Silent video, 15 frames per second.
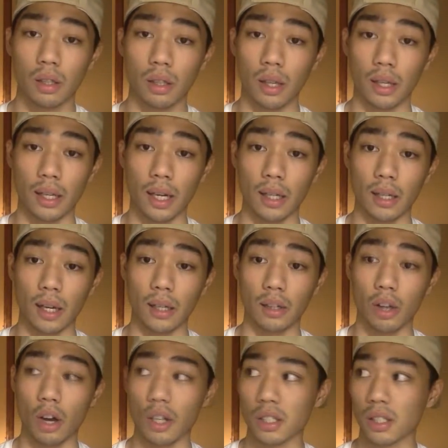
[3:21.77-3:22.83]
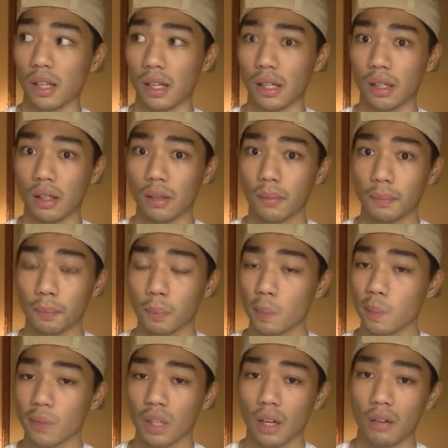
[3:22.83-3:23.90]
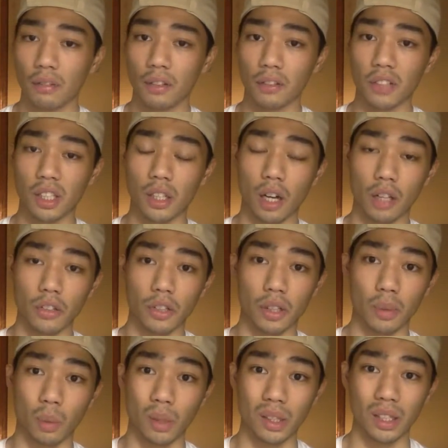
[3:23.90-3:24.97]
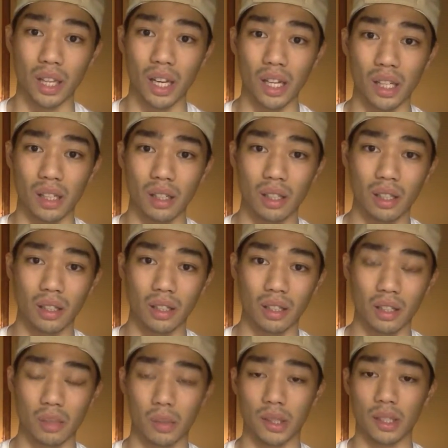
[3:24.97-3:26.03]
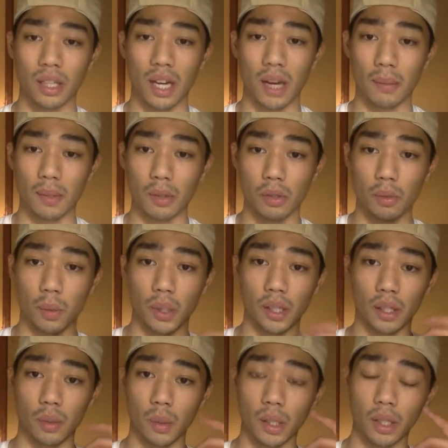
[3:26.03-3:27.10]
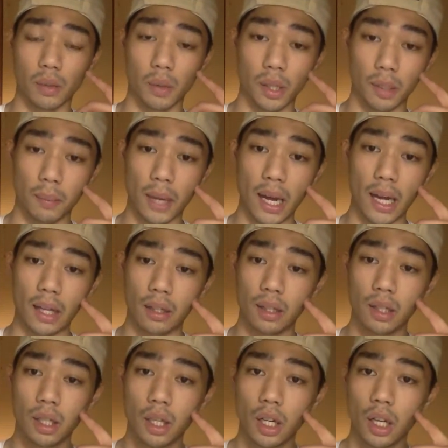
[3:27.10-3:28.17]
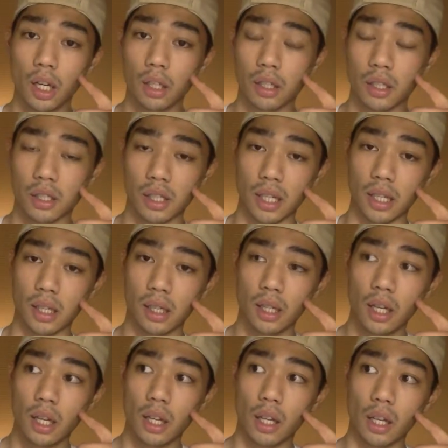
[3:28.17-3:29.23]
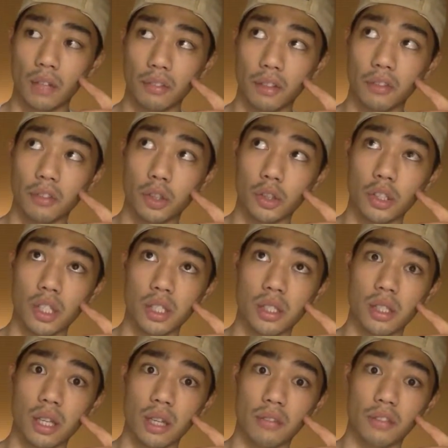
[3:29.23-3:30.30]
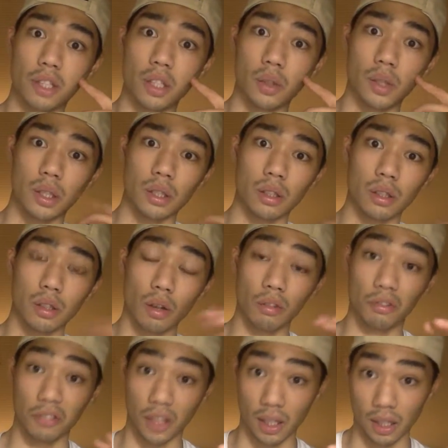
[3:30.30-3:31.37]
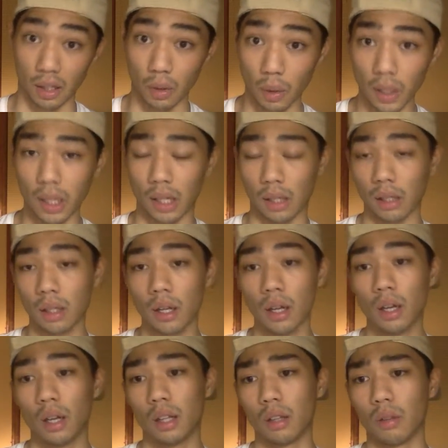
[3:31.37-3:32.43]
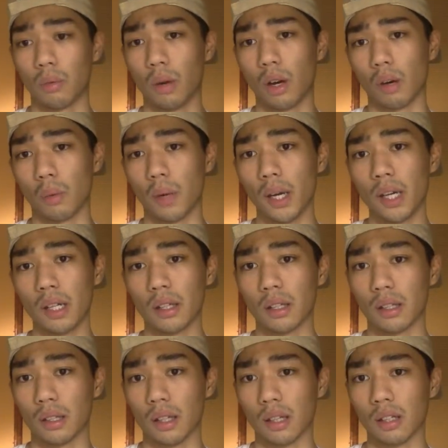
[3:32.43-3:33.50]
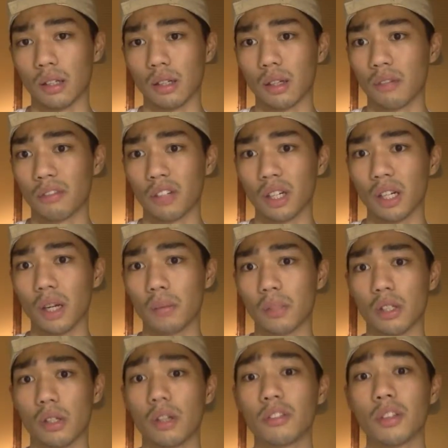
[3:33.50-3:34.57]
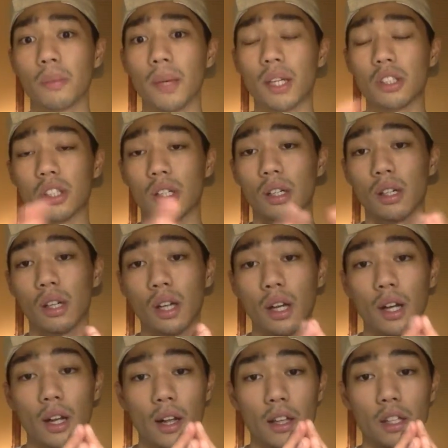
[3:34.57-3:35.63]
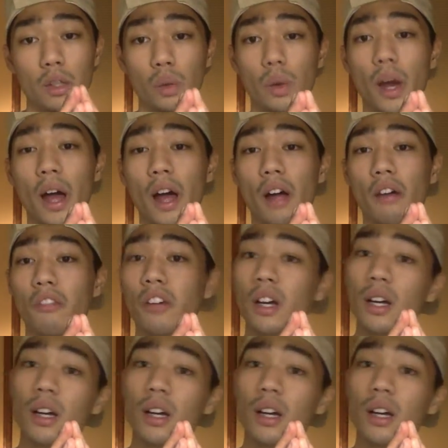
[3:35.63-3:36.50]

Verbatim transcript: like, I, I lost like 1500 in one day this one time. It was really, really, really bad. Because, like, if, if you're just DFQ and don't fucking quitting the wrong way, then, like, you're going to fuck up. So you have to make sure you have